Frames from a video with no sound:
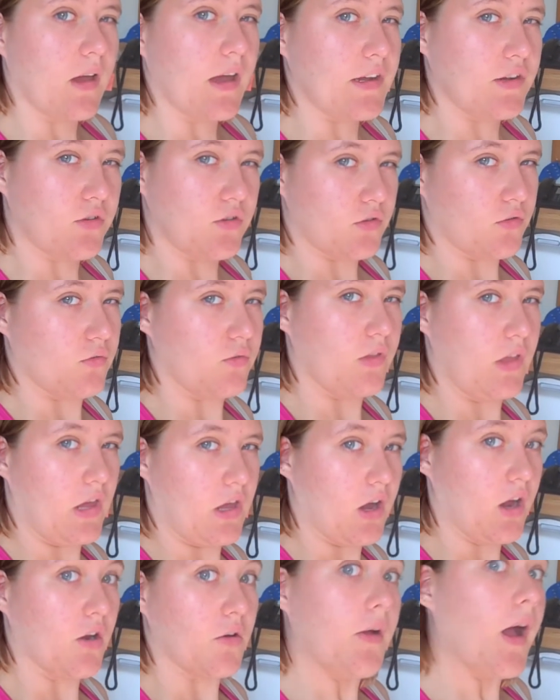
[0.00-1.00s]
I don't know who they
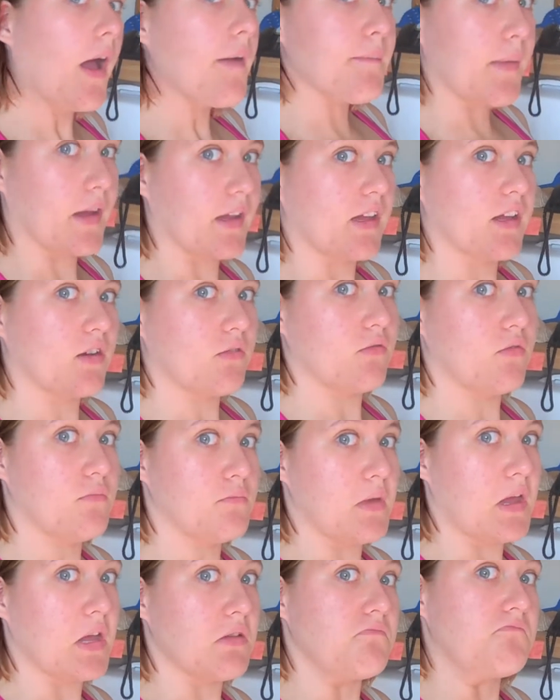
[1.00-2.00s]
are. I might get a roommate.